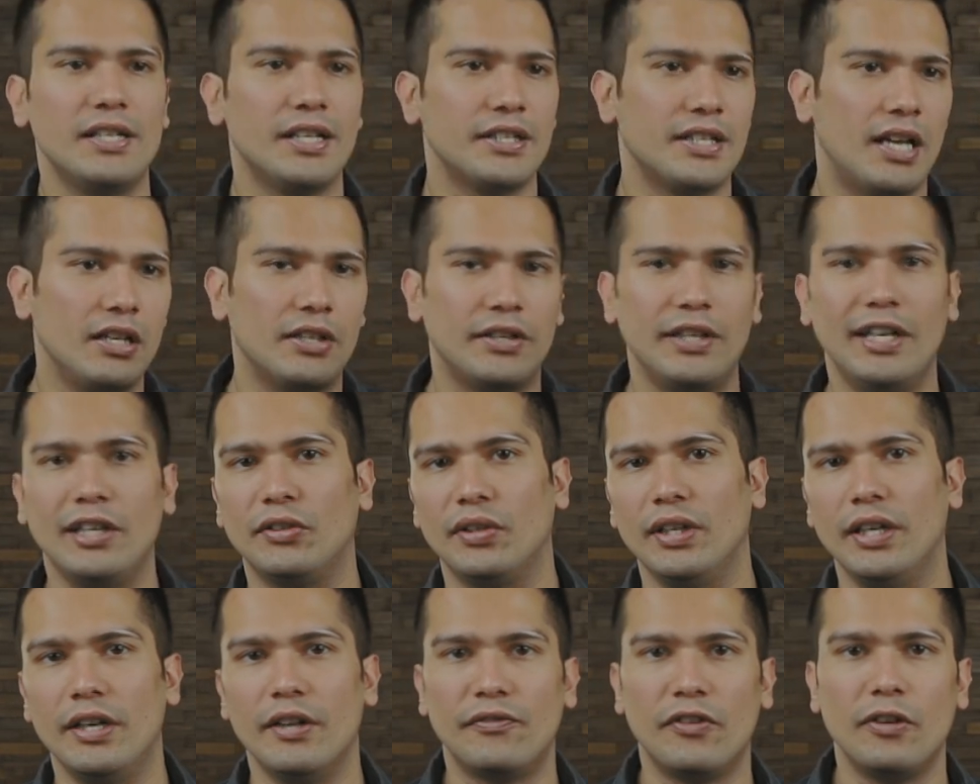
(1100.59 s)
is I'll create
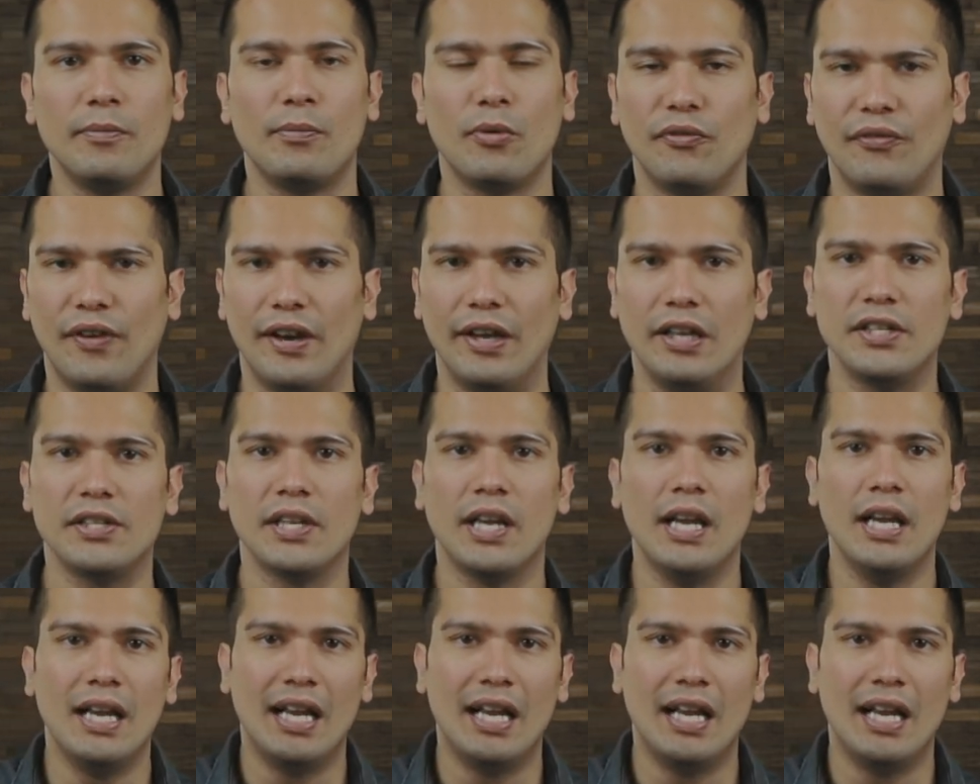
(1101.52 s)
3 different profiles.